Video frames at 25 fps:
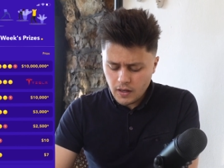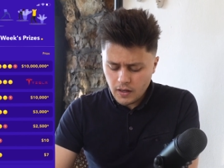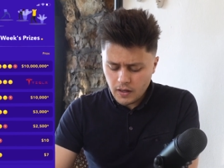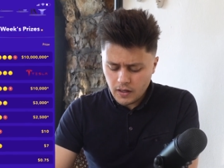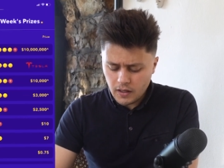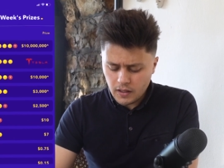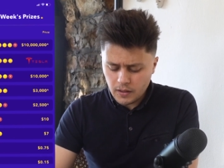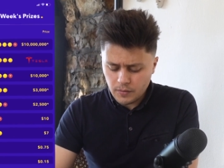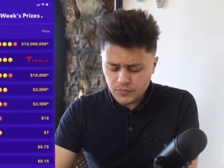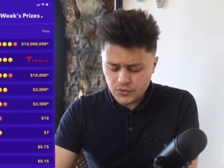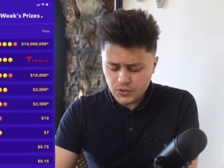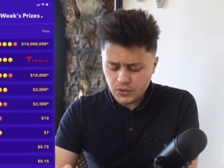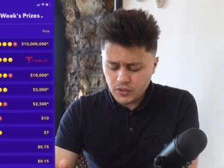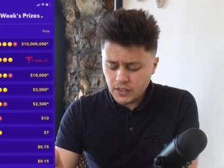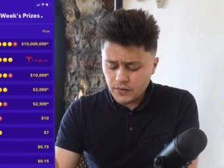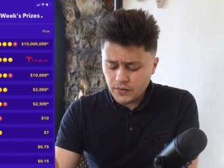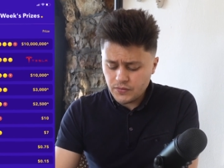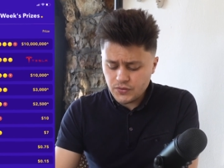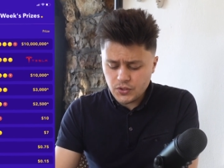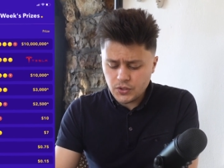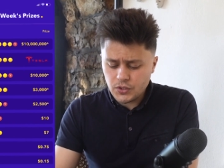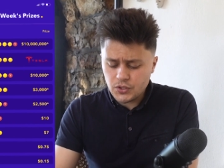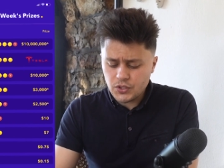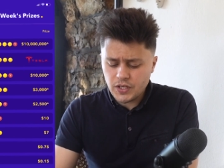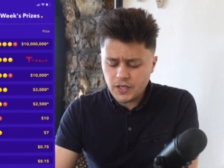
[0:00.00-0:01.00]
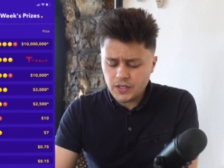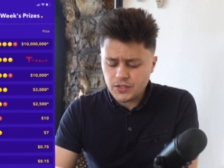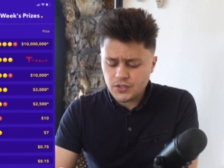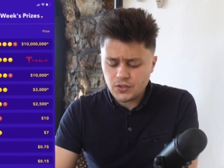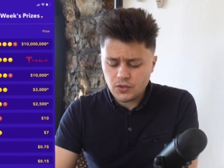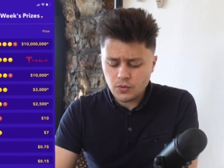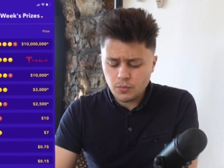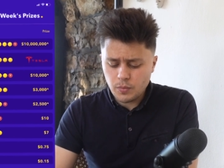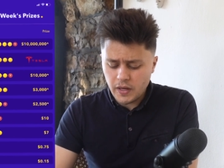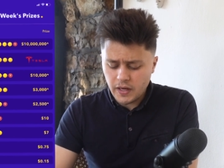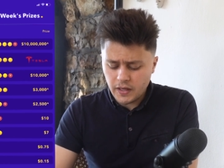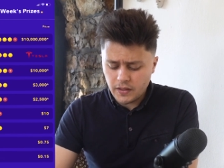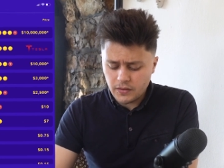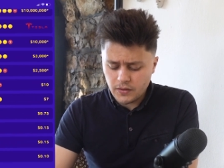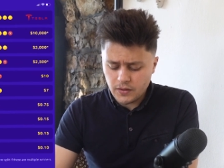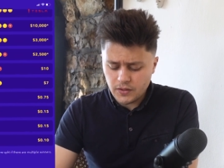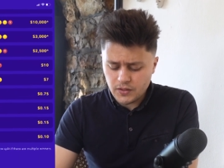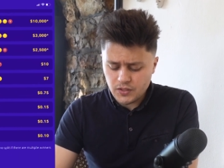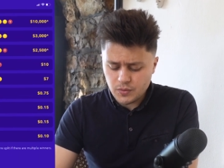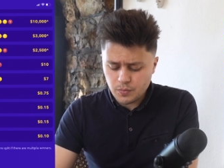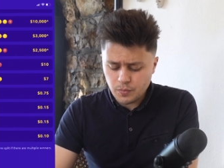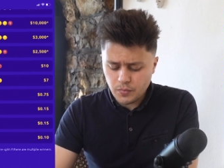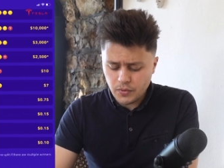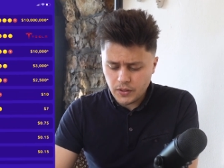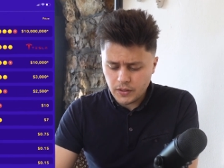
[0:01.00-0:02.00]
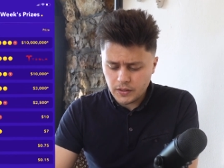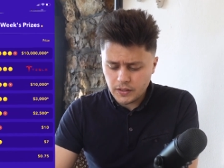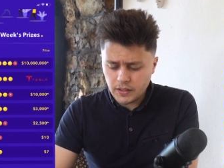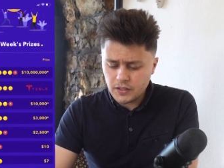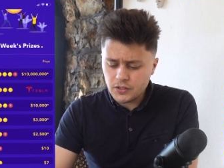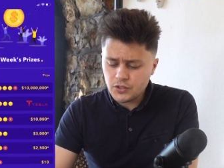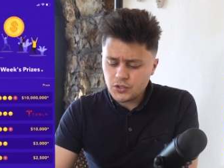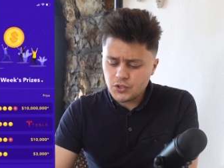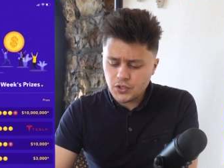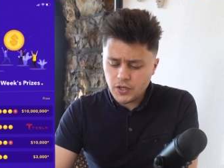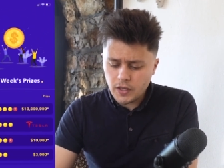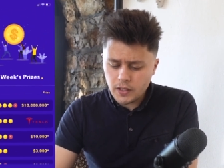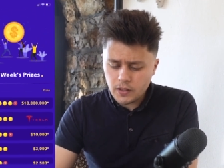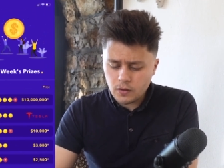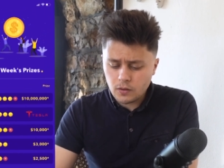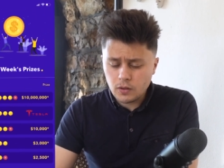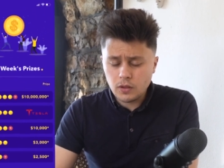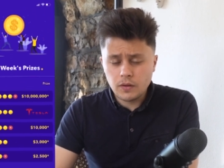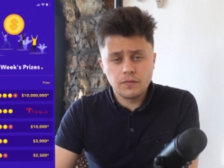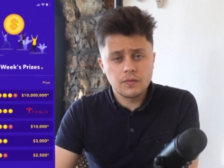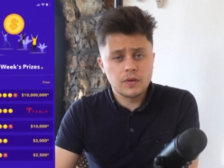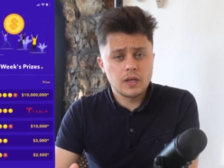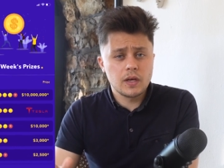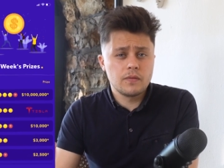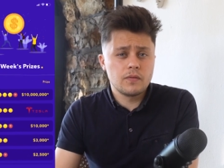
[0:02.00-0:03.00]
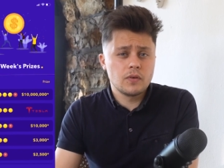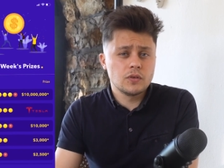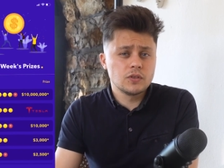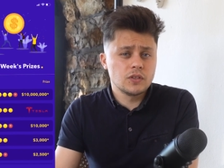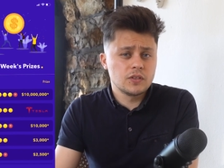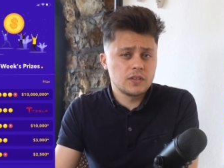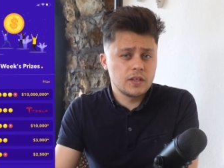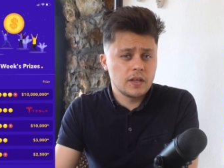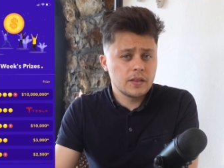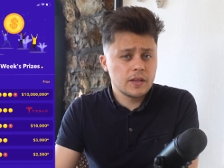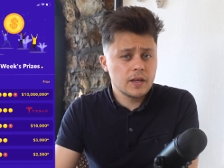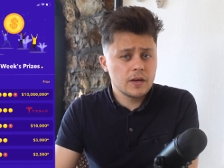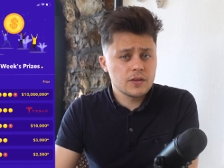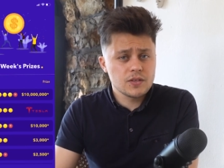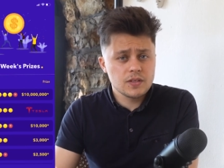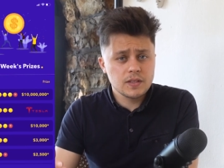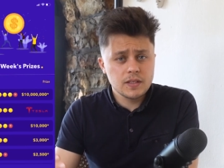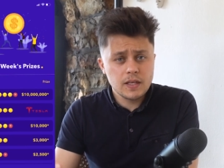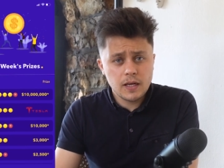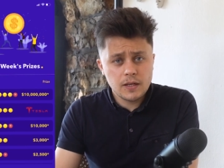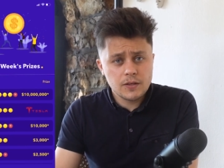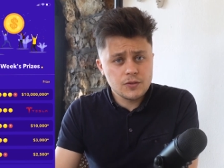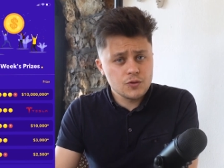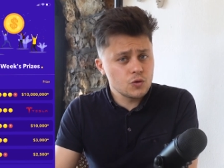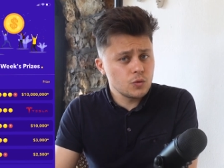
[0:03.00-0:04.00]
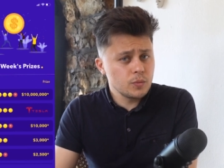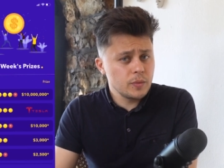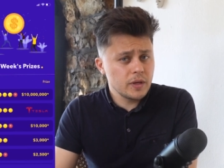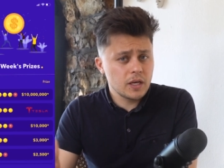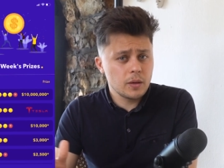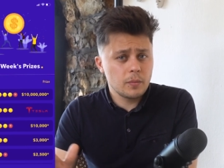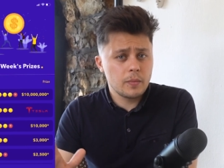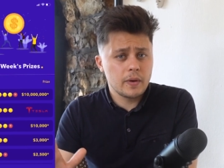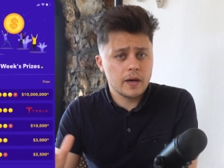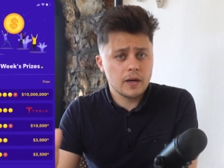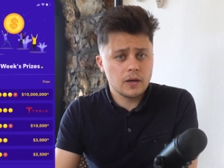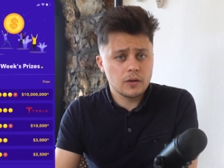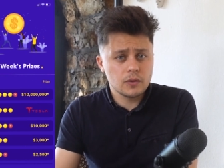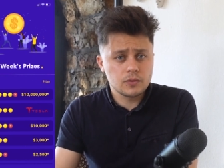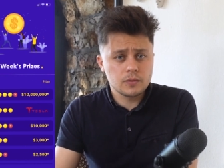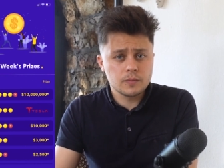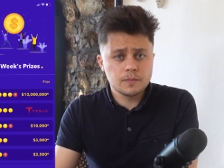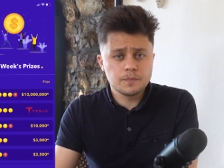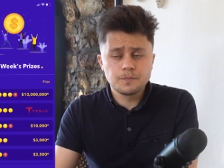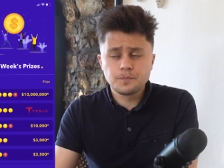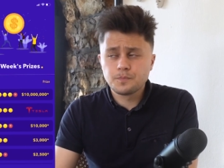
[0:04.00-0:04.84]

So it gives you a chance to make this, but in general, if you have under $10,000, you'll make about